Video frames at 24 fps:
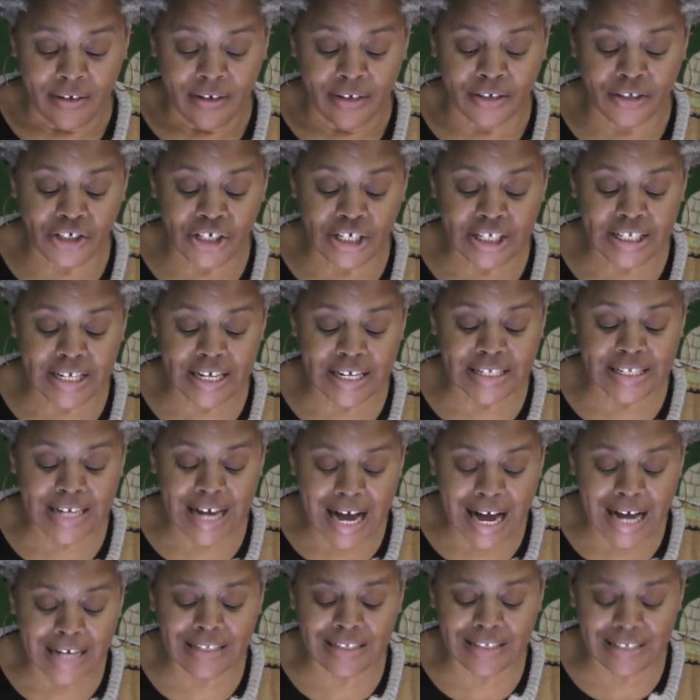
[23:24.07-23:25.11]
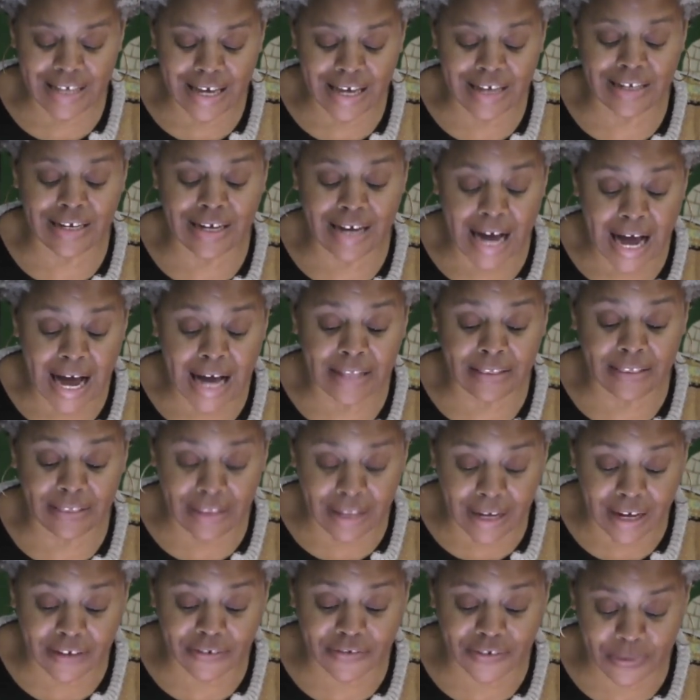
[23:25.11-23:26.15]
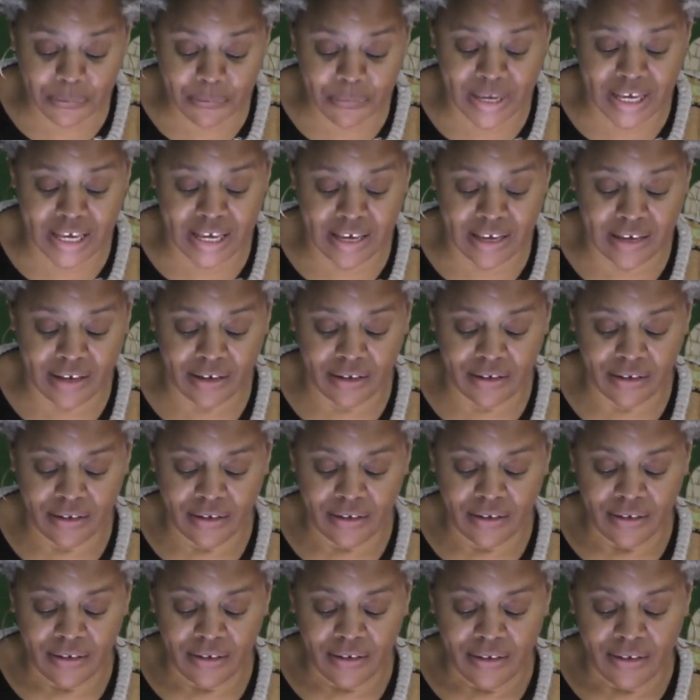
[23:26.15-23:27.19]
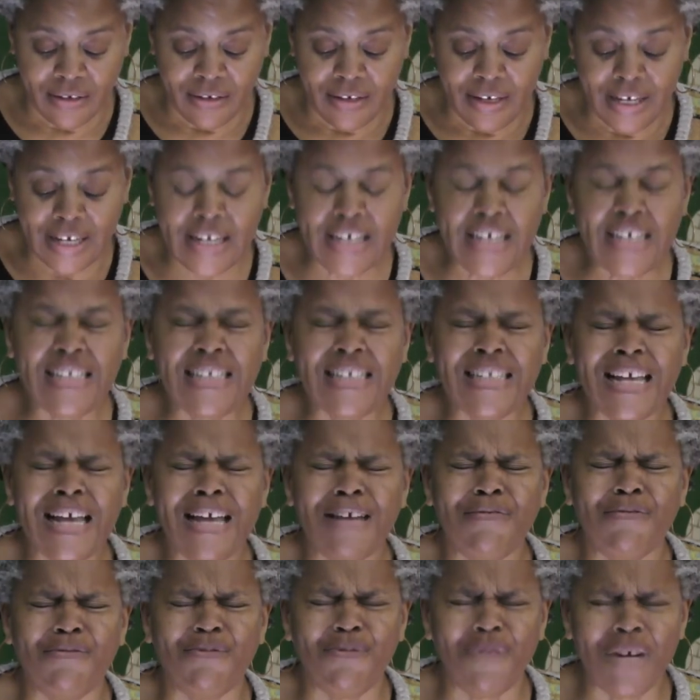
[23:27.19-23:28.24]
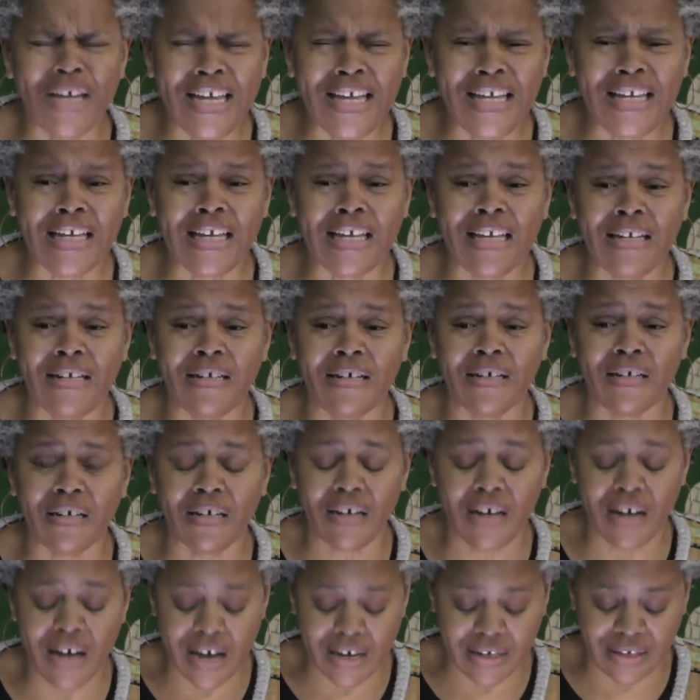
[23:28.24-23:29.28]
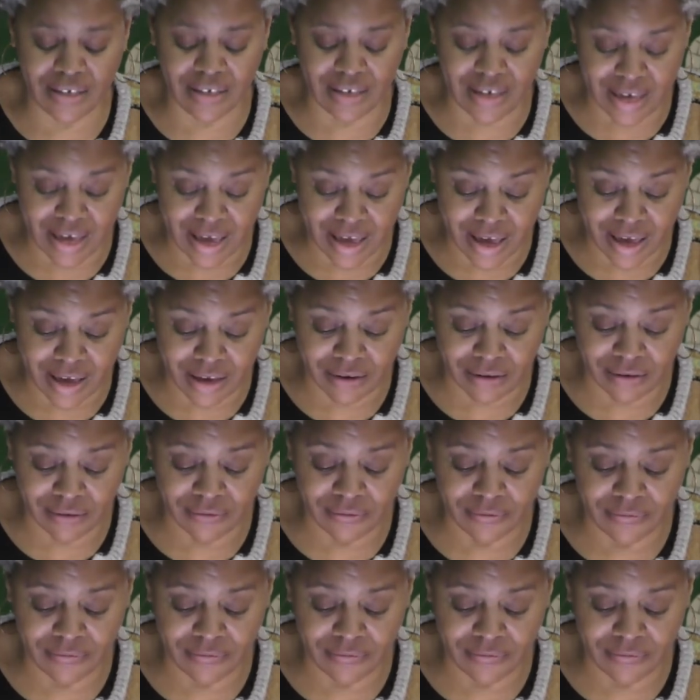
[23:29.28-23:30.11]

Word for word: And she says, I said, God loves me. And he said, read it again.